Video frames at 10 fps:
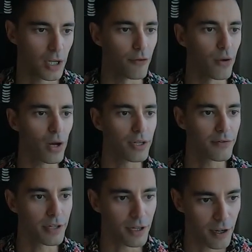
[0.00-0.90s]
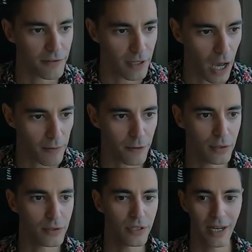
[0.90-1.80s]
You've not given it enough time for
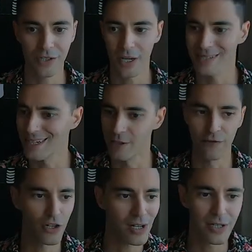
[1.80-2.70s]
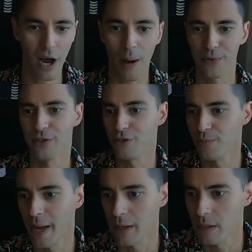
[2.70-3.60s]
it to digest. And you've just hopped into
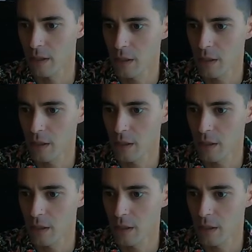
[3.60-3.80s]
bed.